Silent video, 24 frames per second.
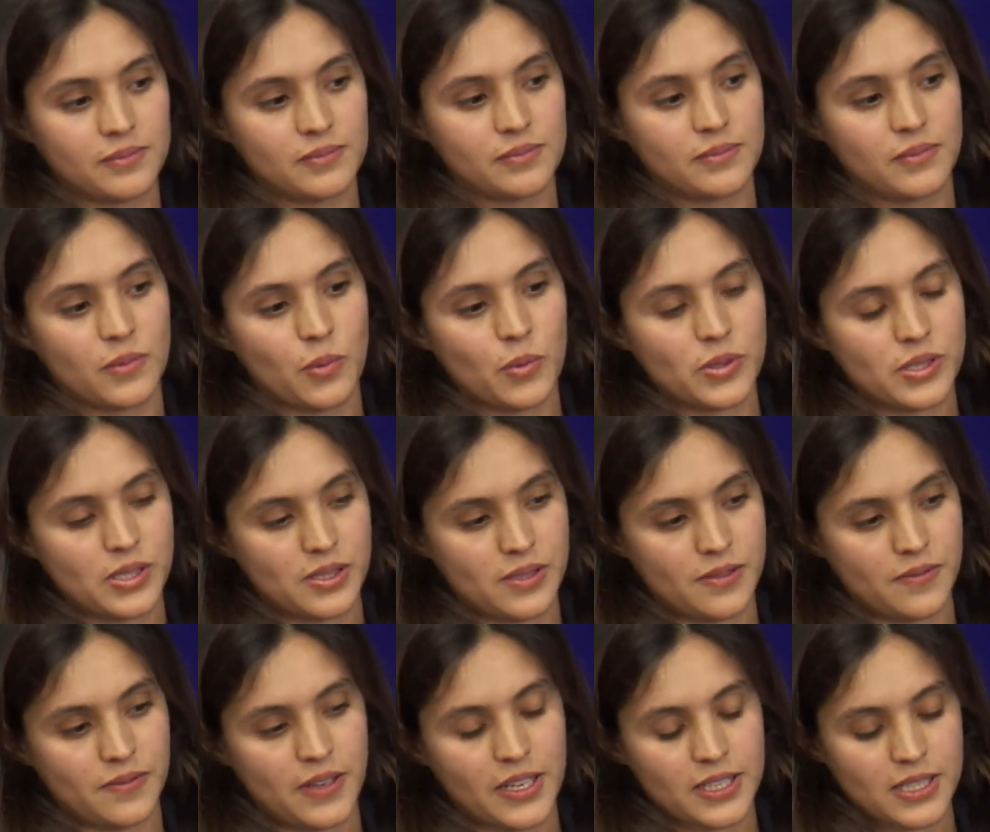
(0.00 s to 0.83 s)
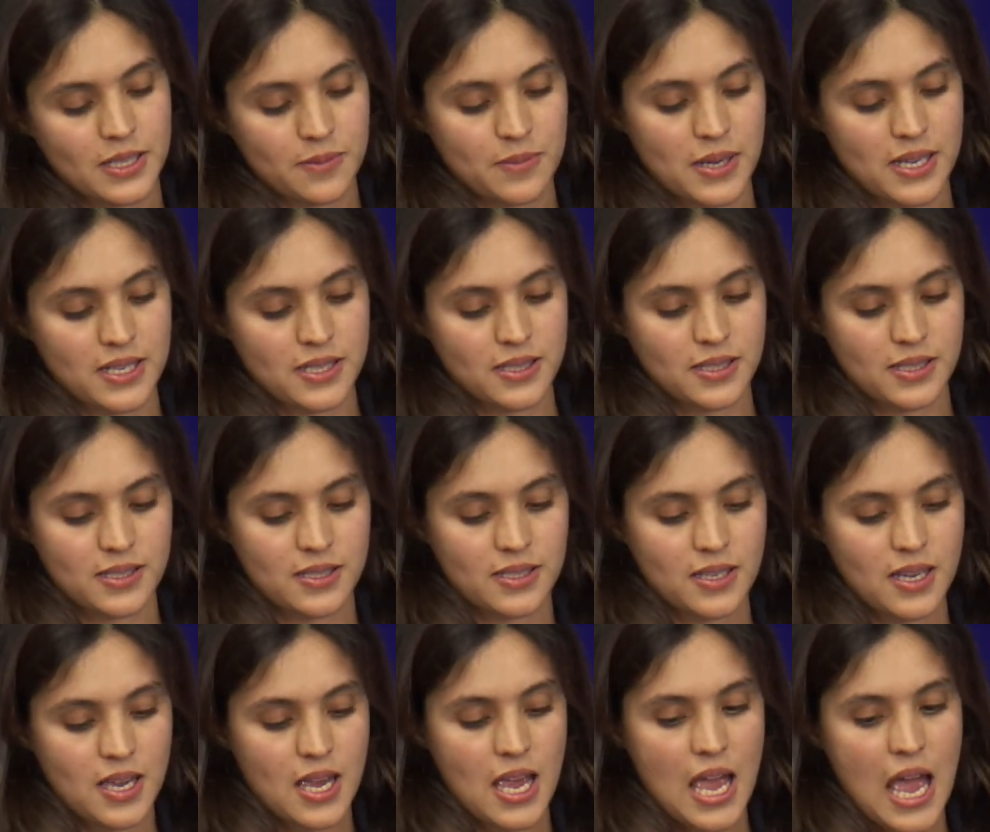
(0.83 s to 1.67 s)
was
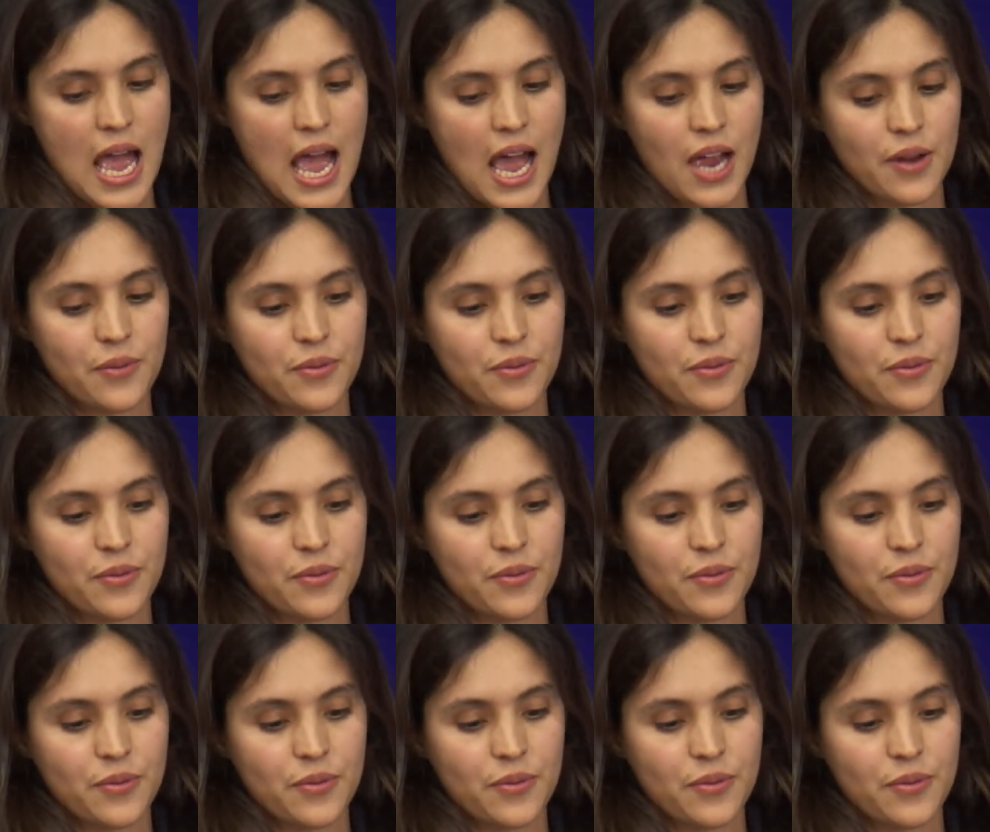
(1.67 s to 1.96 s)
victimized, I